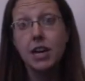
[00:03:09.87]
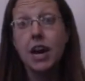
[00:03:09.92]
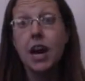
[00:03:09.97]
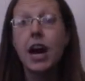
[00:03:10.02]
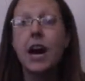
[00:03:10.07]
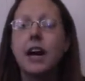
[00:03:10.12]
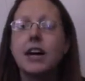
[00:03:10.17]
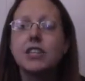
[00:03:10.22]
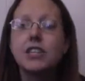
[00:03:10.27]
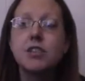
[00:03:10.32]

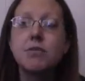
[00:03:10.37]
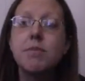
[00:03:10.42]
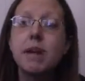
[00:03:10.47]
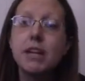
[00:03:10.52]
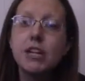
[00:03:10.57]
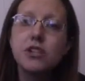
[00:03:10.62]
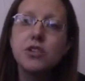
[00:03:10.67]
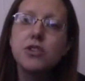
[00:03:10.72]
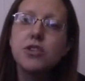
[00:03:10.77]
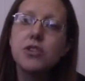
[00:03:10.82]
Uh, so make
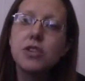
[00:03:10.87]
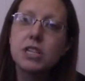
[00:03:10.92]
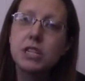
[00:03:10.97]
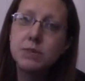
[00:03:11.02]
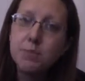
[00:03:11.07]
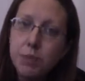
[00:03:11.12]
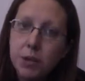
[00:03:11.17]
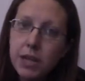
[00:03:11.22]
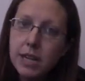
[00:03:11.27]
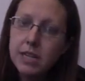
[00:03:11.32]
sure you're
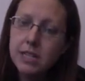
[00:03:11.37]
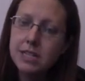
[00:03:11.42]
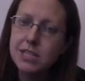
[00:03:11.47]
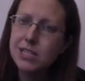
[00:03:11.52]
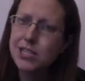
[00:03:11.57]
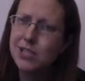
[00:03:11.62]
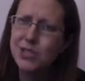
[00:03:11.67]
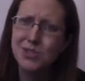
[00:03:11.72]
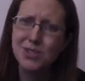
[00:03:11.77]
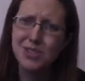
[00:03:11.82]
explaining to
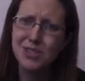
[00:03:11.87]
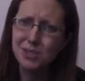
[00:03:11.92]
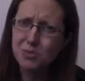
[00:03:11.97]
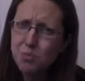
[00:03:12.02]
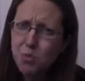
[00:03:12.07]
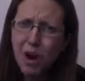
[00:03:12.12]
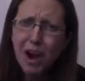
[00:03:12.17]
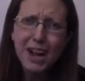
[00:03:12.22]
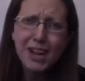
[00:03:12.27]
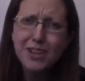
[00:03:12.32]
students
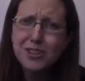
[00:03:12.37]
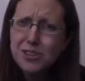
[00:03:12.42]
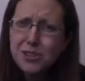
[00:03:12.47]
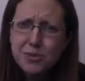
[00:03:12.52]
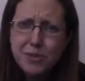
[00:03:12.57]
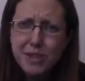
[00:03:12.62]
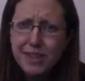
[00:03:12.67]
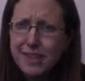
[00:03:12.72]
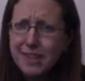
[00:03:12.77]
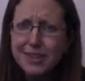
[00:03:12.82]
why you're
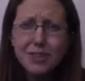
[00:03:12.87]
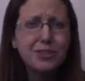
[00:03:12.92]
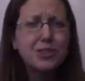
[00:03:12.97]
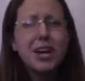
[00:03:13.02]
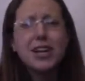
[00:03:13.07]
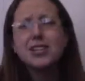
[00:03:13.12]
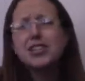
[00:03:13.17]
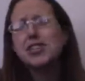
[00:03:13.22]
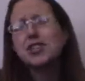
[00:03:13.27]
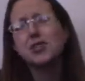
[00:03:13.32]
doing it. You're
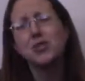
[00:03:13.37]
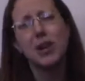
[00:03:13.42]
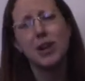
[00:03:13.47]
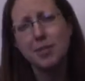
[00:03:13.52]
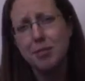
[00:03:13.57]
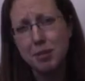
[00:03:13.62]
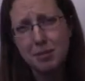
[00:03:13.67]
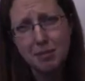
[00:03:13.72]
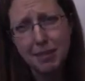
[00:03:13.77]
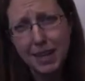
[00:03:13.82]
not just trying to
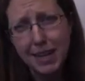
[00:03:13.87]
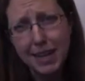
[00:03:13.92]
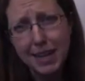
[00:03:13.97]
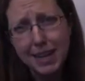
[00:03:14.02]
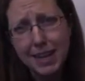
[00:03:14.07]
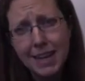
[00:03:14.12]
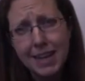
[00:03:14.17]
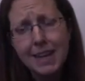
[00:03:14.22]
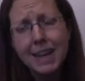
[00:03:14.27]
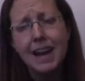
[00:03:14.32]
be mean.
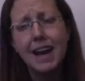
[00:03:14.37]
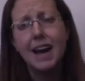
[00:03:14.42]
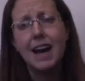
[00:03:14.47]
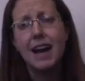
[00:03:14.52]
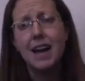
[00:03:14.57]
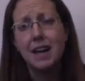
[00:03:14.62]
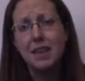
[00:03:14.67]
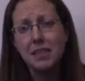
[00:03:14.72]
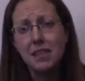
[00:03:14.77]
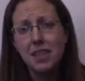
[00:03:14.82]

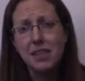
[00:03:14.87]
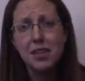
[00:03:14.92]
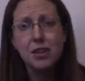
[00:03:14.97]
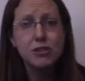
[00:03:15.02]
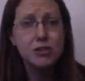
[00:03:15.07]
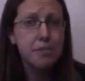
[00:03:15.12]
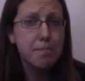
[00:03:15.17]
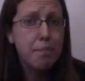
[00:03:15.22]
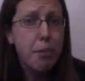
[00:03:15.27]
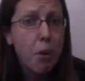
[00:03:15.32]
Uh, that
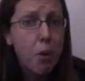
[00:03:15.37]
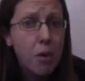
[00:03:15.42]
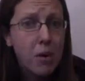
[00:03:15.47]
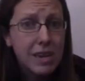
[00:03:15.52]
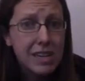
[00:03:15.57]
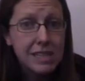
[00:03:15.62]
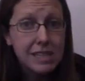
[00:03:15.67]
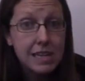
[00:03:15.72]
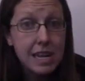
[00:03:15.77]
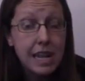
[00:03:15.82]
there's a
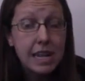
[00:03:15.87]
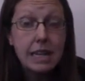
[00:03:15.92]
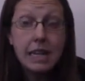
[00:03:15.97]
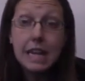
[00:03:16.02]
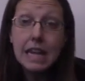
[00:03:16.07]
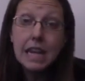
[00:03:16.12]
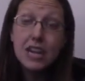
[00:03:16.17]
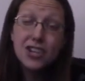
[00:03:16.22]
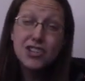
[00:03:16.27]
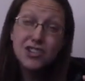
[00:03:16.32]
point, and
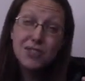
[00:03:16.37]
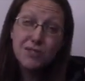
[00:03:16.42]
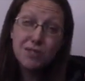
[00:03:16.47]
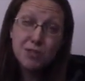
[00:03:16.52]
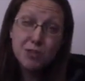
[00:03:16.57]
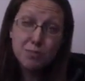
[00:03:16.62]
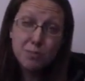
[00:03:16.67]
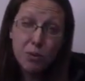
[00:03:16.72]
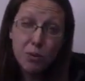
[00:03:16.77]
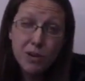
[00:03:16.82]
each of
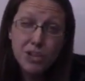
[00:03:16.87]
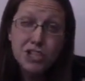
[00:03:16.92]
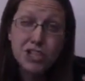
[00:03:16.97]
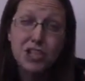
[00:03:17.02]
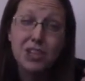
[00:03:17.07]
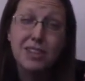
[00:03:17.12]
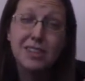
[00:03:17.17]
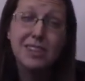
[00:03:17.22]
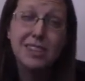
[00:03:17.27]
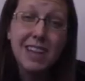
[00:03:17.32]
those points
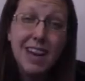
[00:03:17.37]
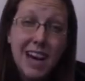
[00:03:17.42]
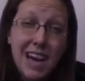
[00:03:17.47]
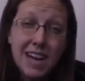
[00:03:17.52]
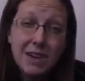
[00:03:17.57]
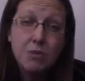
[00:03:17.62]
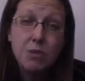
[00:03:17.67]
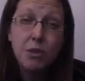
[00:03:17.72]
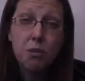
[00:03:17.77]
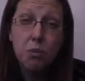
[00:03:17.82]
should
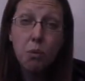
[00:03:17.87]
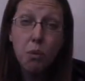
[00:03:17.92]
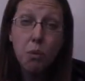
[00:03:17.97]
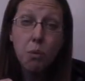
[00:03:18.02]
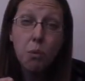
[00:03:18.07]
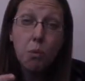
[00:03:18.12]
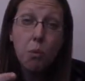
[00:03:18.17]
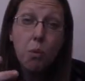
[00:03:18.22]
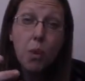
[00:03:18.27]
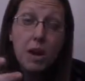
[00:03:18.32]
align with
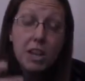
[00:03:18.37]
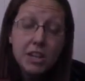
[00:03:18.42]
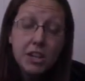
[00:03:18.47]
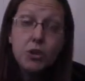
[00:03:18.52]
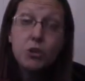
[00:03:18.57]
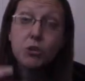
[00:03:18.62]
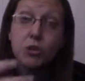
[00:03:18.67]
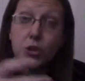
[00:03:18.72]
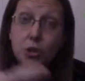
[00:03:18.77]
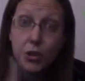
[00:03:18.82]
what
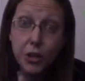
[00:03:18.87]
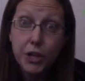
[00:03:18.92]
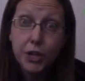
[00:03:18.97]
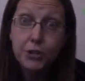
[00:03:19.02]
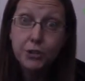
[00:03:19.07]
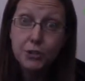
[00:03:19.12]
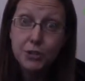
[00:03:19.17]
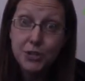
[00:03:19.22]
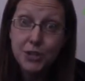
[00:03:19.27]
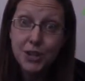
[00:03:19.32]
your learning
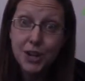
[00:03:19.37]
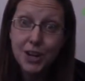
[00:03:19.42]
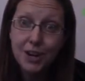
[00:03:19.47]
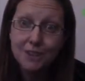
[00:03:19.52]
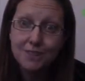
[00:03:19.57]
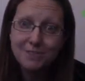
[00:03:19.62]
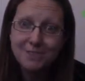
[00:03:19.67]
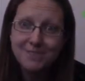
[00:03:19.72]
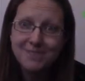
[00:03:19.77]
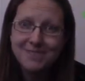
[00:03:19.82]
goals are.
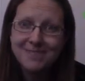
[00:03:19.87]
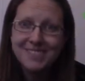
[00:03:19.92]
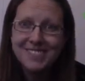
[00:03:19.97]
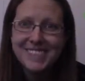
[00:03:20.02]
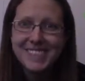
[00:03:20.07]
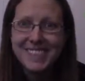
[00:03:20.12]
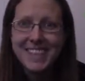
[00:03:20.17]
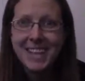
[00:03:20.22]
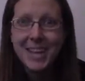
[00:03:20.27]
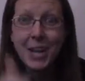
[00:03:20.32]

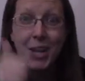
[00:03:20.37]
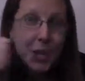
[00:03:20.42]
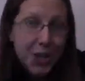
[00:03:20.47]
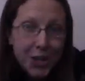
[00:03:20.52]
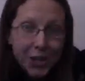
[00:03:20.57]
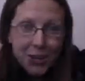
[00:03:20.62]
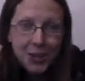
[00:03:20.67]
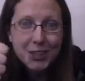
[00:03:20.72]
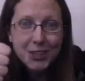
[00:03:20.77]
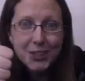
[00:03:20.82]

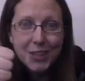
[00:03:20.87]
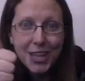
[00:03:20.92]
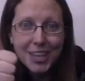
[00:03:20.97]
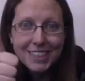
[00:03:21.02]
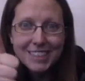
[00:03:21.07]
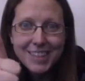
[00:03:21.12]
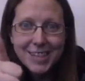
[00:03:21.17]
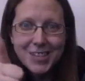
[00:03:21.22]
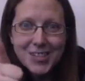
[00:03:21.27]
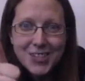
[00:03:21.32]
Good luck
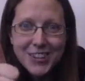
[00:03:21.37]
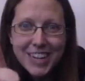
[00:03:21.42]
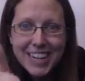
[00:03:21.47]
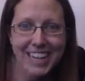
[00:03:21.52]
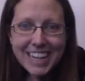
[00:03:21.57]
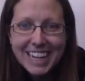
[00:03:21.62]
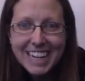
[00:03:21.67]
lecturing.